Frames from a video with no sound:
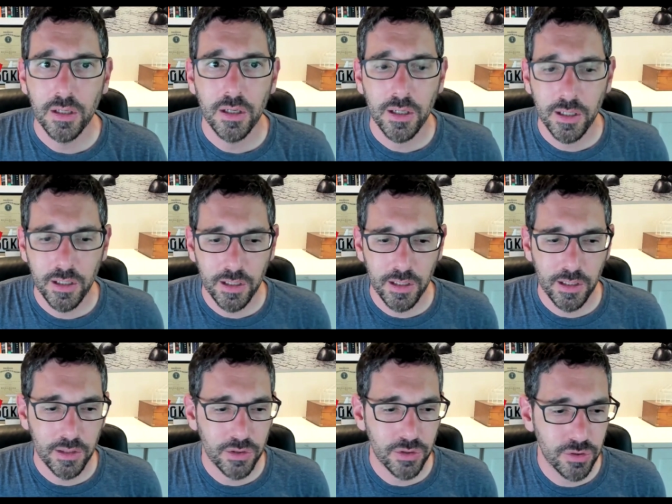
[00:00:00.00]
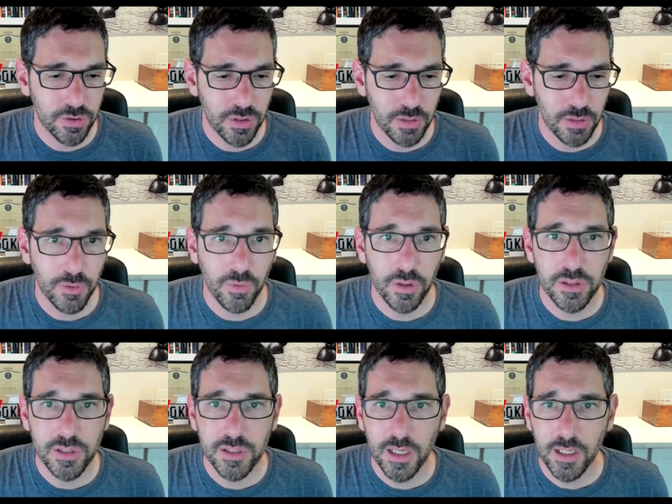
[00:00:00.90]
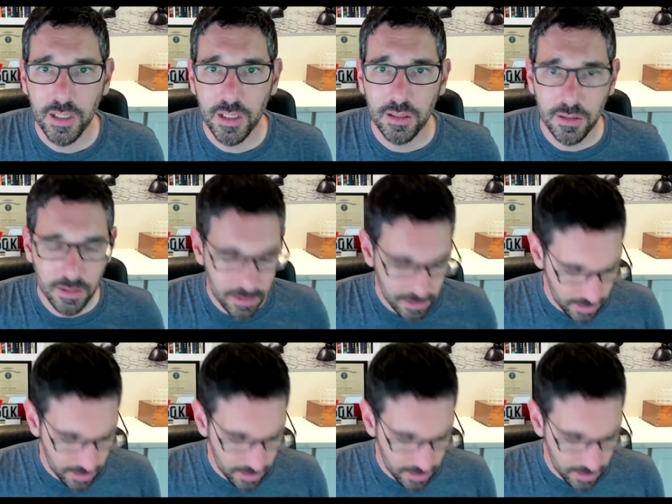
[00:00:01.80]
Just give me 1 second.